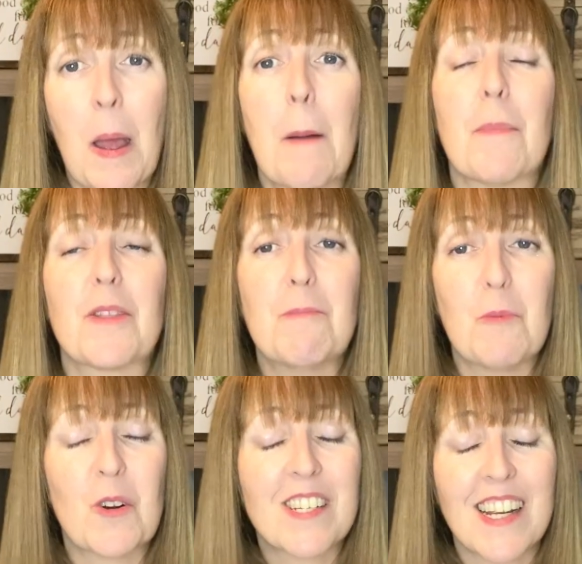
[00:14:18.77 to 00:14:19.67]
But the
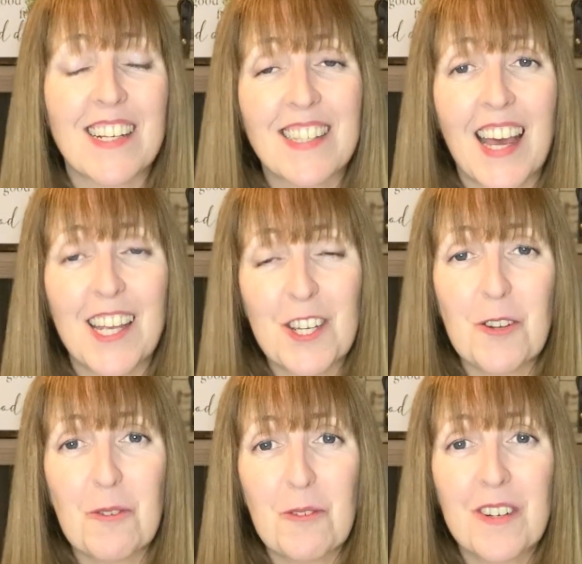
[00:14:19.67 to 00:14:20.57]
more days that
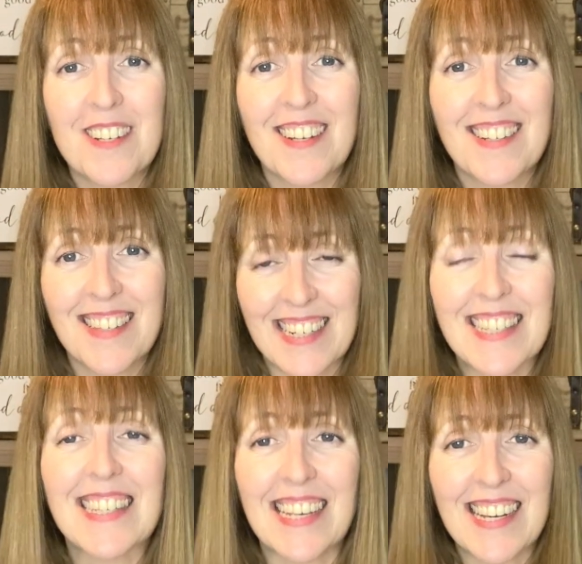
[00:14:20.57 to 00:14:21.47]
you
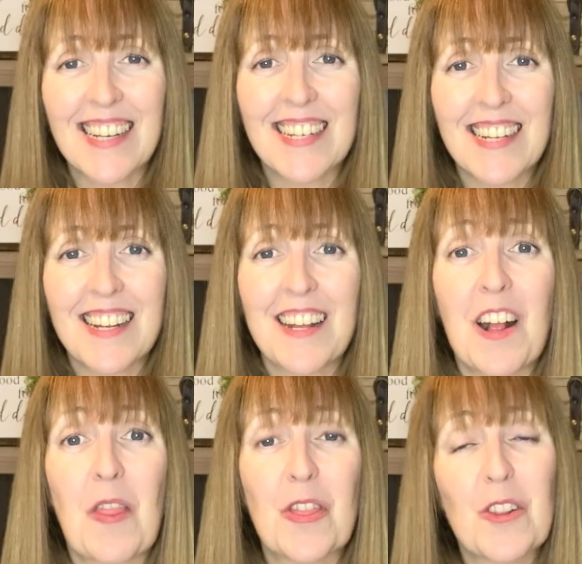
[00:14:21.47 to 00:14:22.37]
succeed,
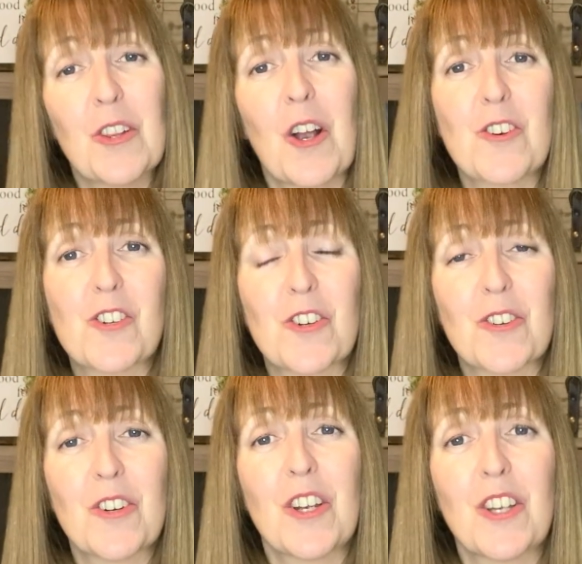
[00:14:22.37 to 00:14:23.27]
the
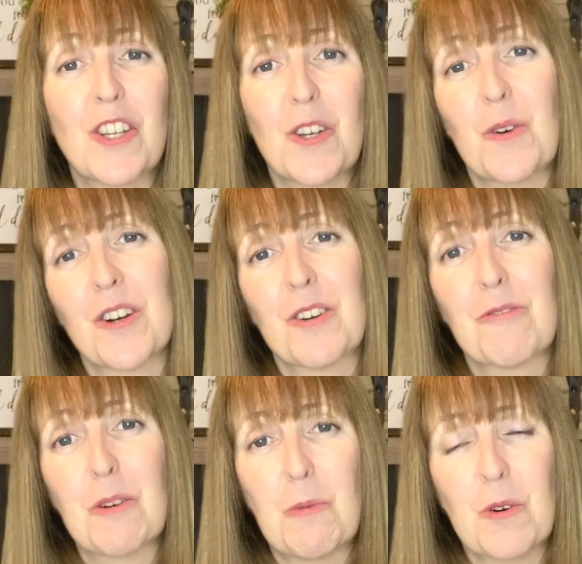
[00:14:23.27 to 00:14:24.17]
larger your
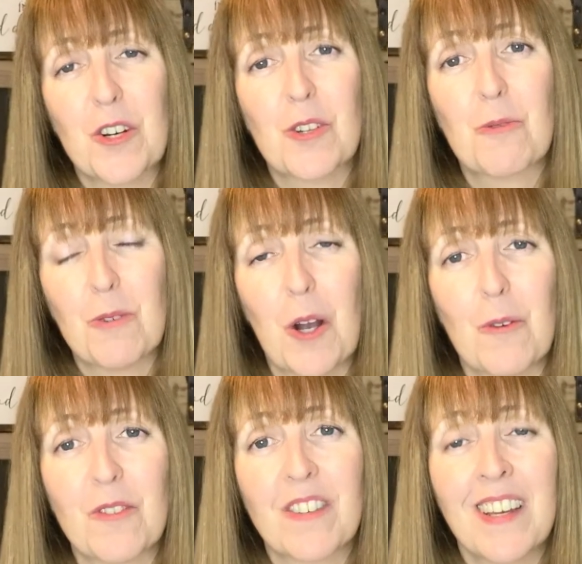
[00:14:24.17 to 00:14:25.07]
reward
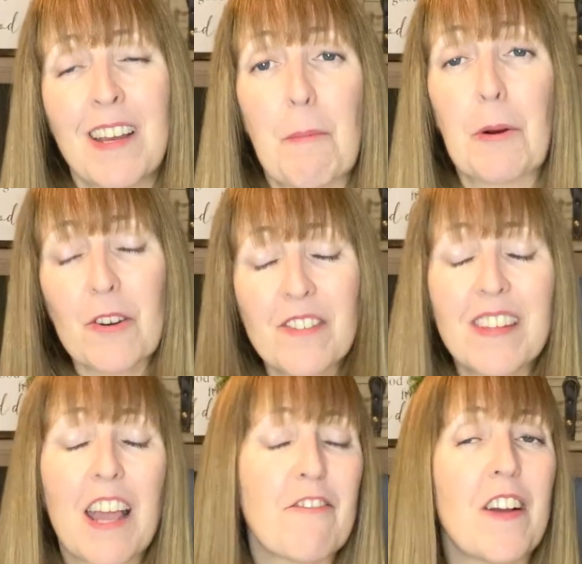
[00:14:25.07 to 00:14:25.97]
grows.
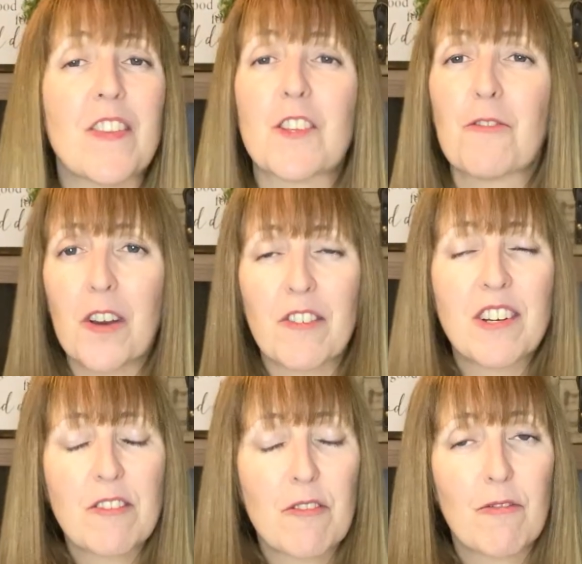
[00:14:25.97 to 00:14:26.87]
Personally, I find this a
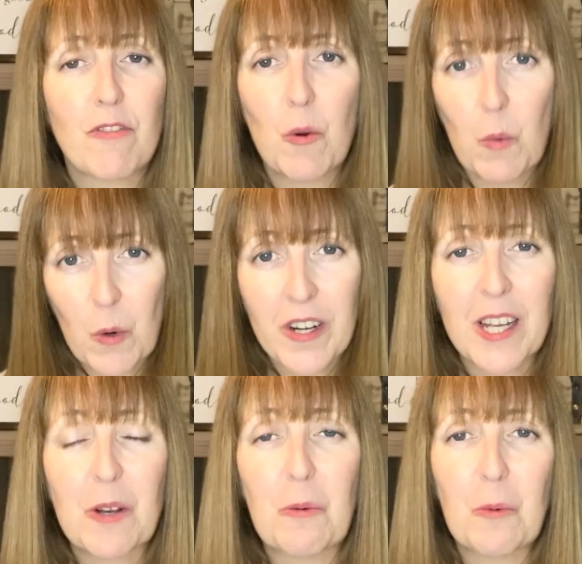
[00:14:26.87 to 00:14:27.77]
very
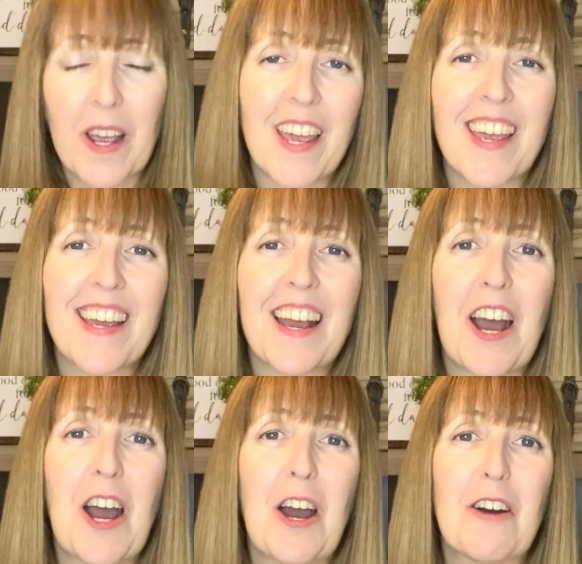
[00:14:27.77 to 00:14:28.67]
rewarding way
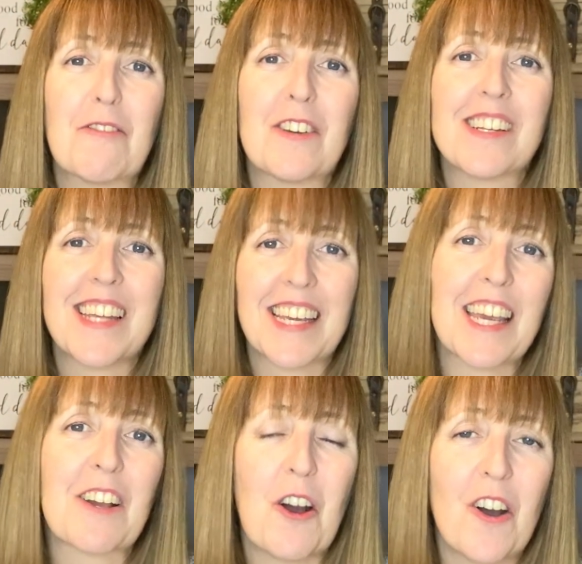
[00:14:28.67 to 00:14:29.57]
of
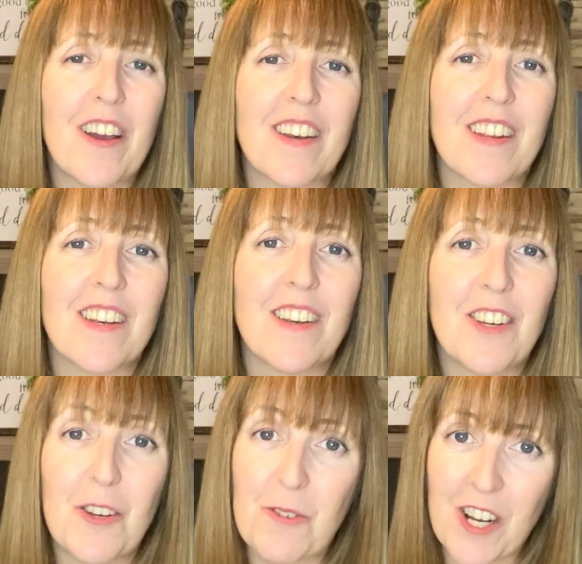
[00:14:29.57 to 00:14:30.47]
taking on
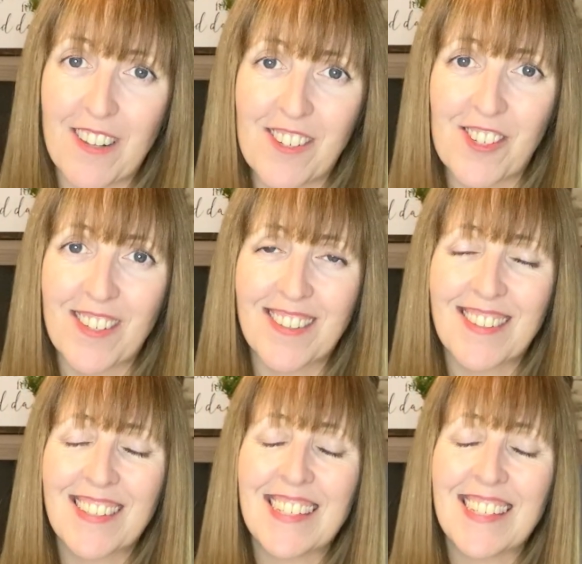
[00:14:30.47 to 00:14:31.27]
new challenges.